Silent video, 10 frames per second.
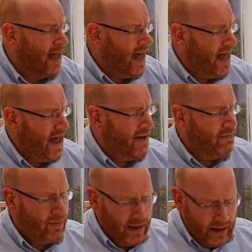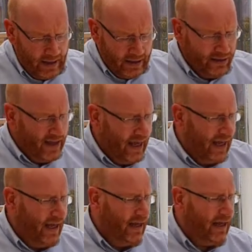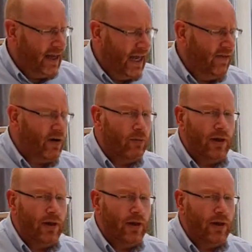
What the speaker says: The EVO